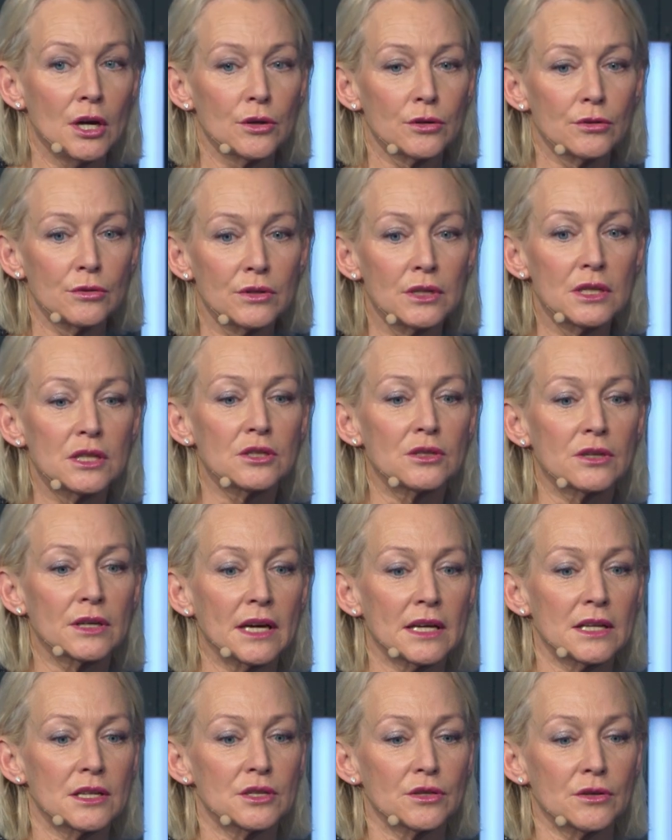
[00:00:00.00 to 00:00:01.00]
you need to
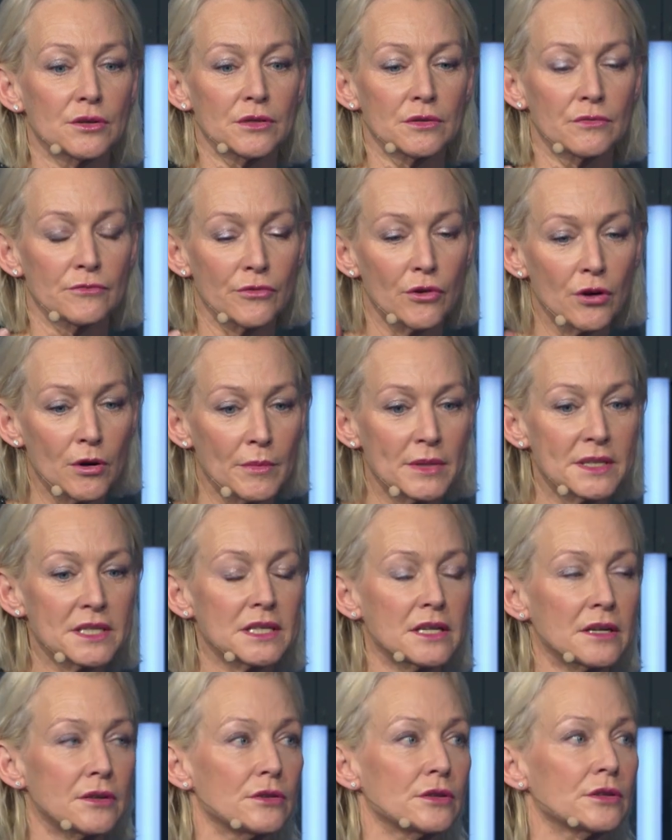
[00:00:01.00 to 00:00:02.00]
get certain raw
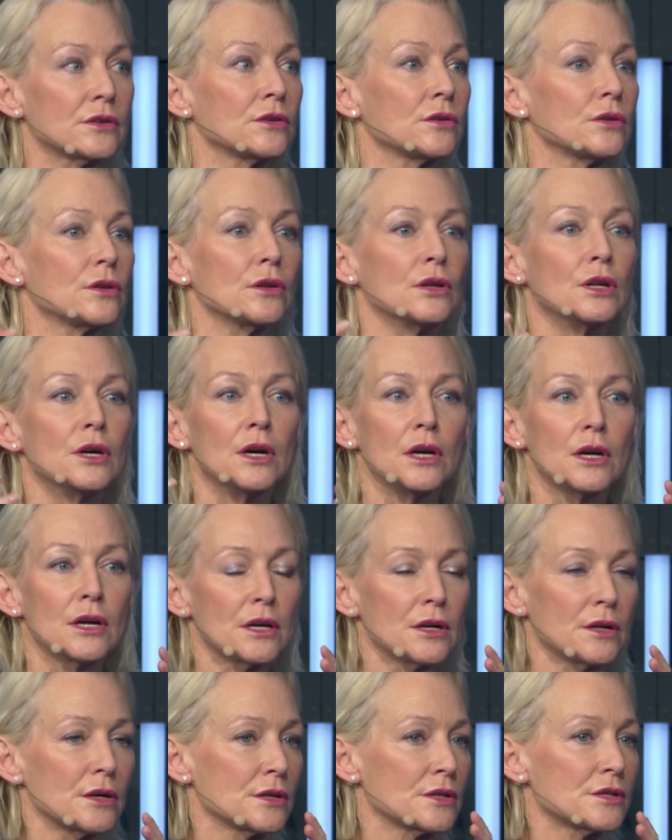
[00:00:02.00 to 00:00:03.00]
material
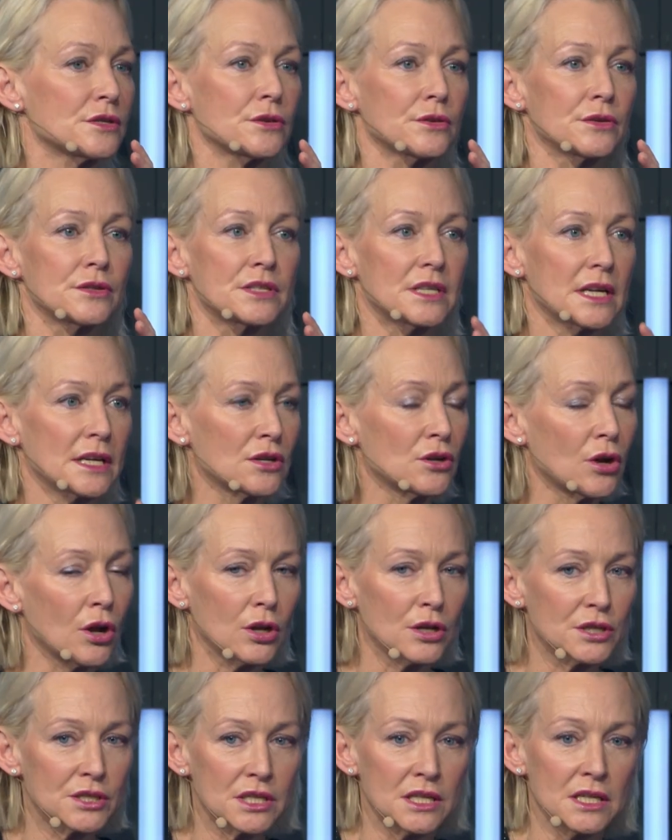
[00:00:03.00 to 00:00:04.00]
or certain
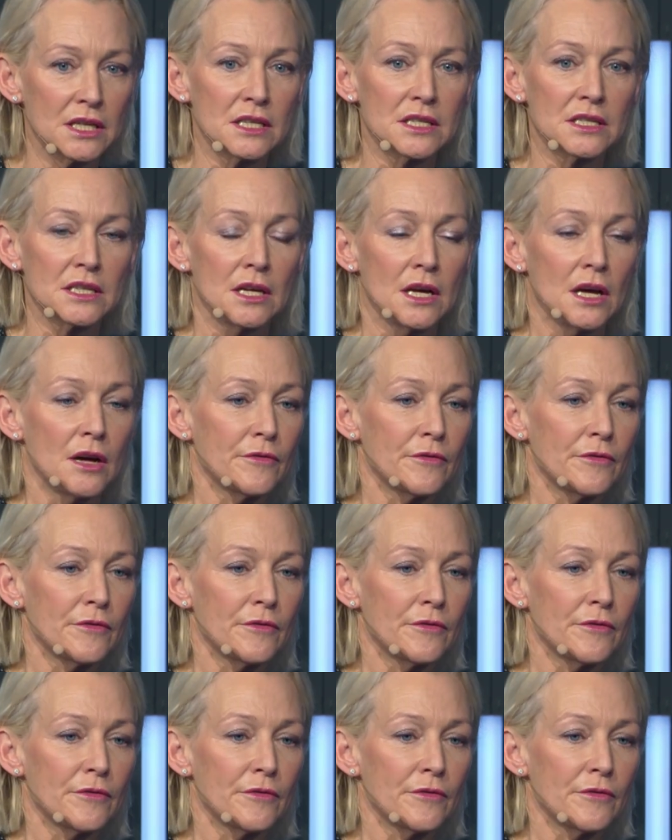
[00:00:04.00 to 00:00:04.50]
technologies.